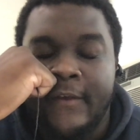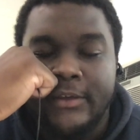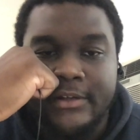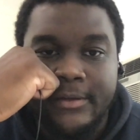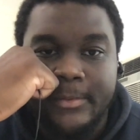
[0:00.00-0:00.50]

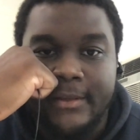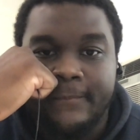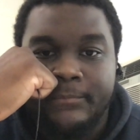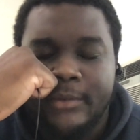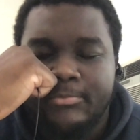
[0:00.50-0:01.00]
You know what I
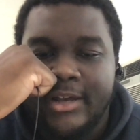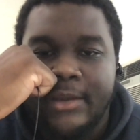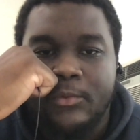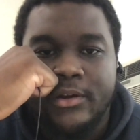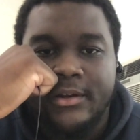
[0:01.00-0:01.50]
mean? They
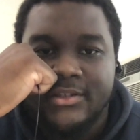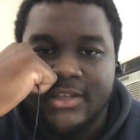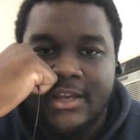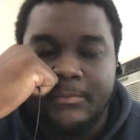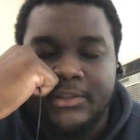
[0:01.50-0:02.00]
probably won't
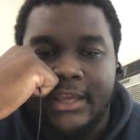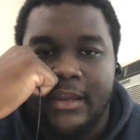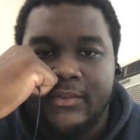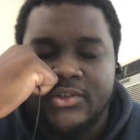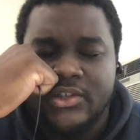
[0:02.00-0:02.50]
understand it, but they
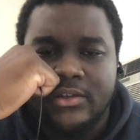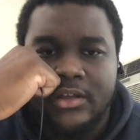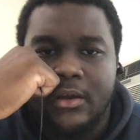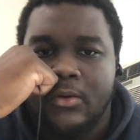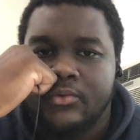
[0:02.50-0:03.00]
hear this shit, they're
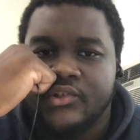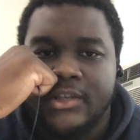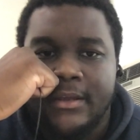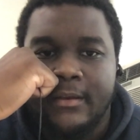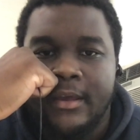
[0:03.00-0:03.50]
like, oh
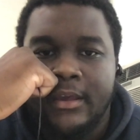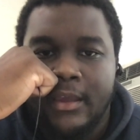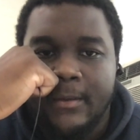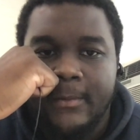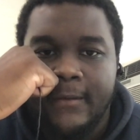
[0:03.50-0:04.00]
shit. You
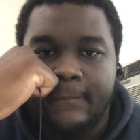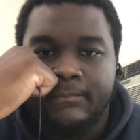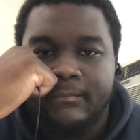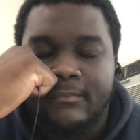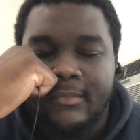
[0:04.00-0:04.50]
know what I mean?
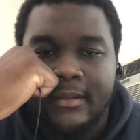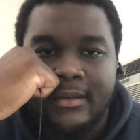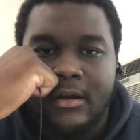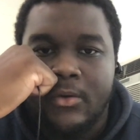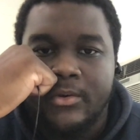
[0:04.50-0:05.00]

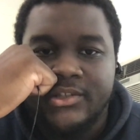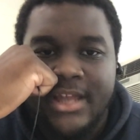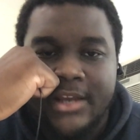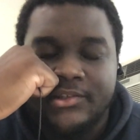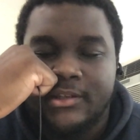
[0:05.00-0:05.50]
Oh, he's
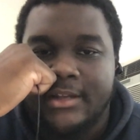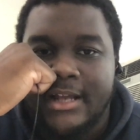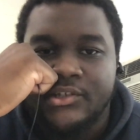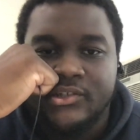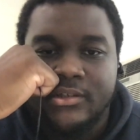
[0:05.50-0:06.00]
actually
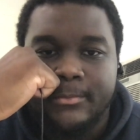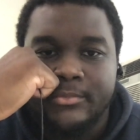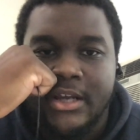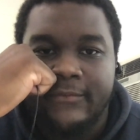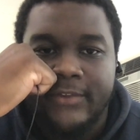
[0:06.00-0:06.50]
not just some
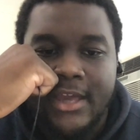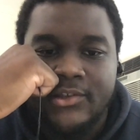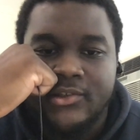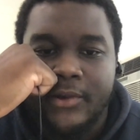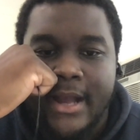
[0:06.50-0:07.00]
tough
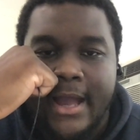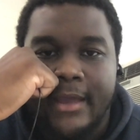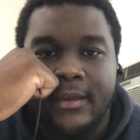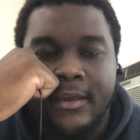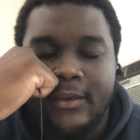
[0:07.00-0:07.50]
gangster
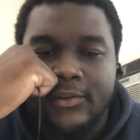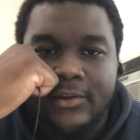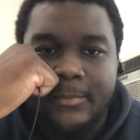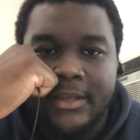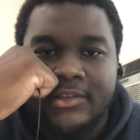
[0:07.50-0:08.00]
guy. You know
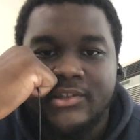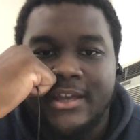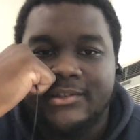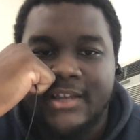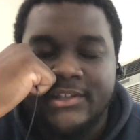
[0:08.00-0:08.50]
what I mean?
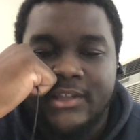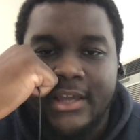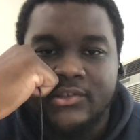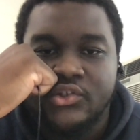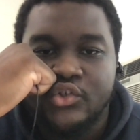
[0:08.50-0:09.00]
He's actually
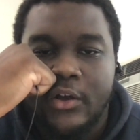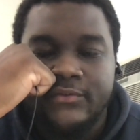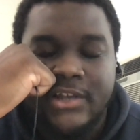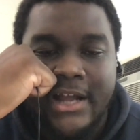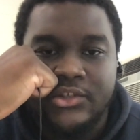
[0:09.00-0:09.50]
has a soft
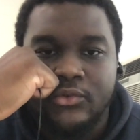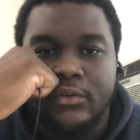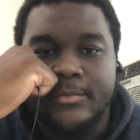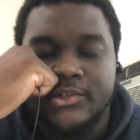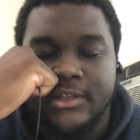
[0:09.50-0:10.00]
side to
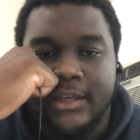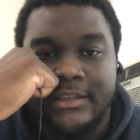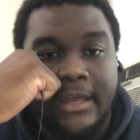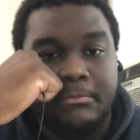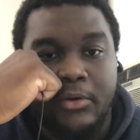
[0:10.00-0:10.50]
him and shit like
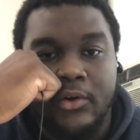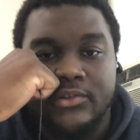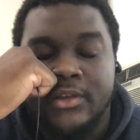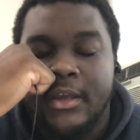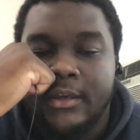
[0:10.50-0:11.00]
that.
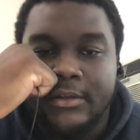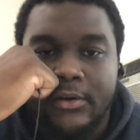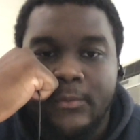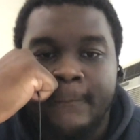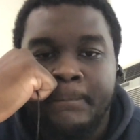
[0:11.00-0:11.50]
Pause. You
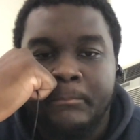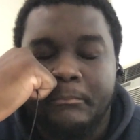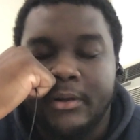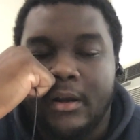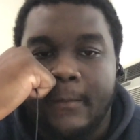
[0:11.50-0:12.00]
know?
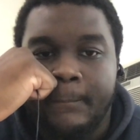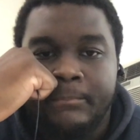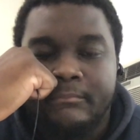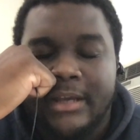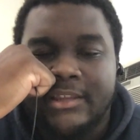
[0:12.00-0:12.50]
But
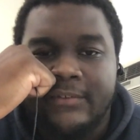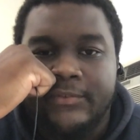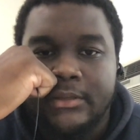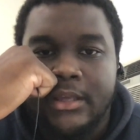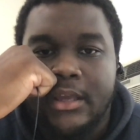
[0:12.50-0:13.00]
I
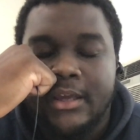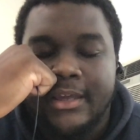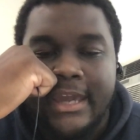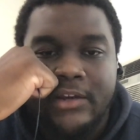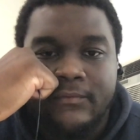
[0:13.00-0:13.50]
definitely think he could
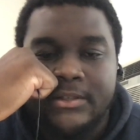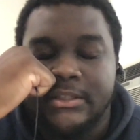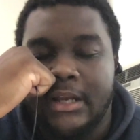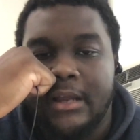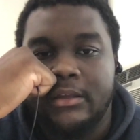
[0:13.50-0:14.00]
cater
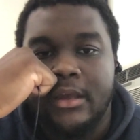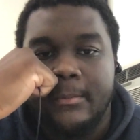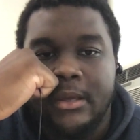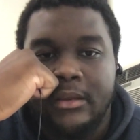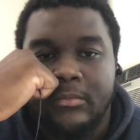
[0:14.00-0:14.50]
into that. You know what I
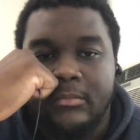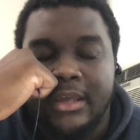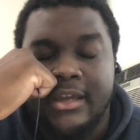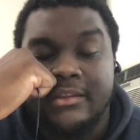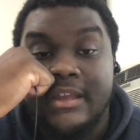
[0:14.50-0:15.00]
mean?
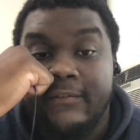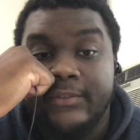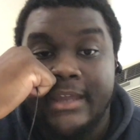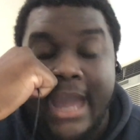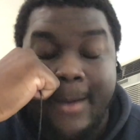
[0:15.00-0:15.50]
He could
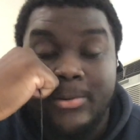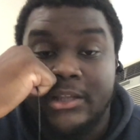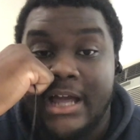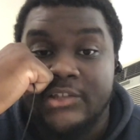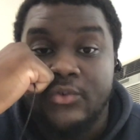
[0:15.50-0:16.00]
definitely
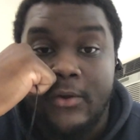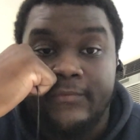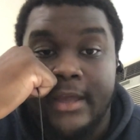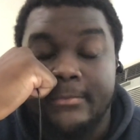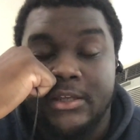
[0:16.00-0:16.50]
capitalize off
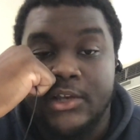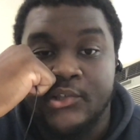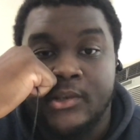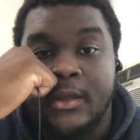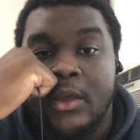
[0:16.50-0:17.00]
that,
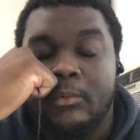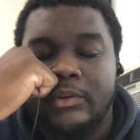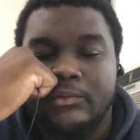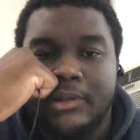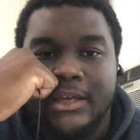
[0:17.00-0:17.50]
because when
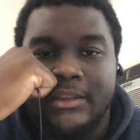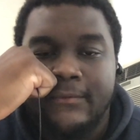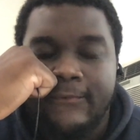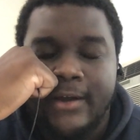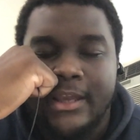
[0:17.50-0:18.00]
you look at the
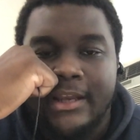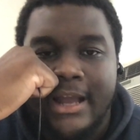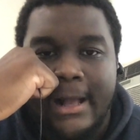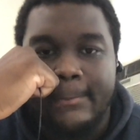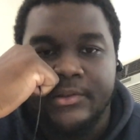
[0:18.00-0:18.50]
fucking
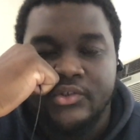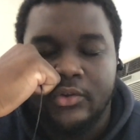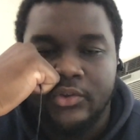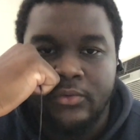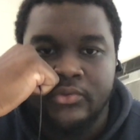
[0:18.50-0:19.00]
comments
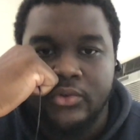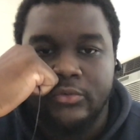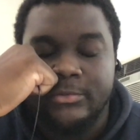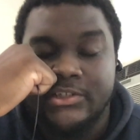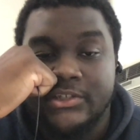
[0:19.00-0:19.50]
on
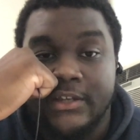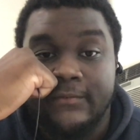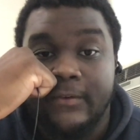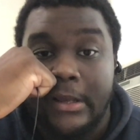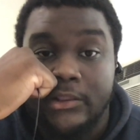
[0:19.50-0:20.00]
YouTube, these chicks
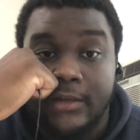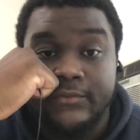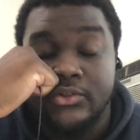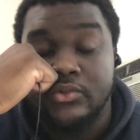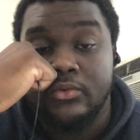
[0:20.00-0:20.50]
fucking love
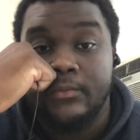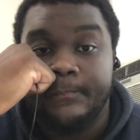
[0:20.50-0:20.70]
this dude.